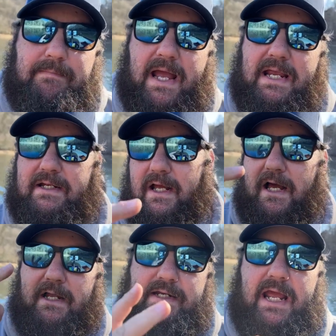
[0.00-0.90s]
bait,
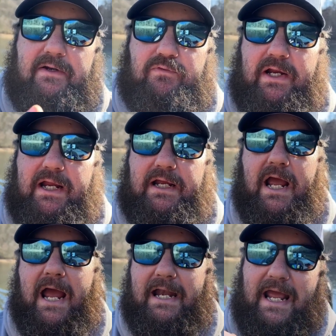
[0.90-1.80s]
a Ned rig,
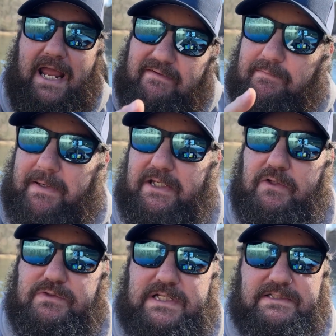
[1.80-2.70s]
and even be
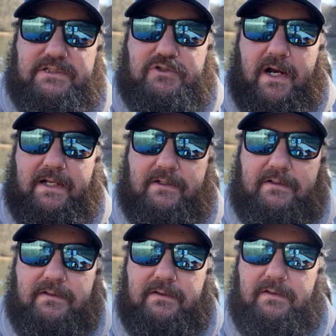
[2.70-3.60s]
used as a trailer.
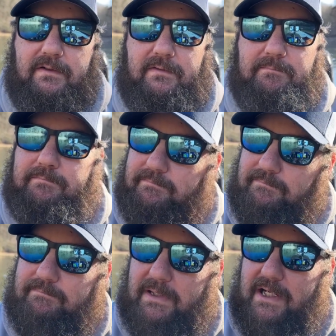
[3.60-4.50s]

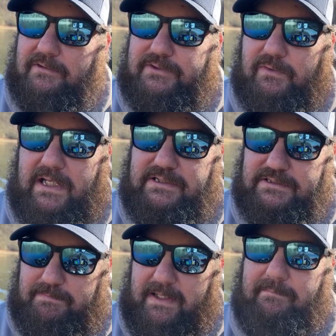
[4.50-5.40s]
But it also
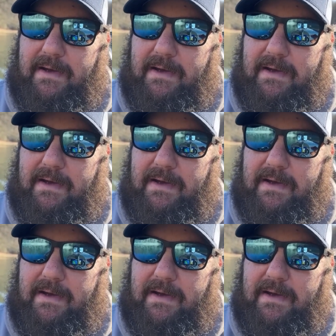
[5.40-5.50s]
catches big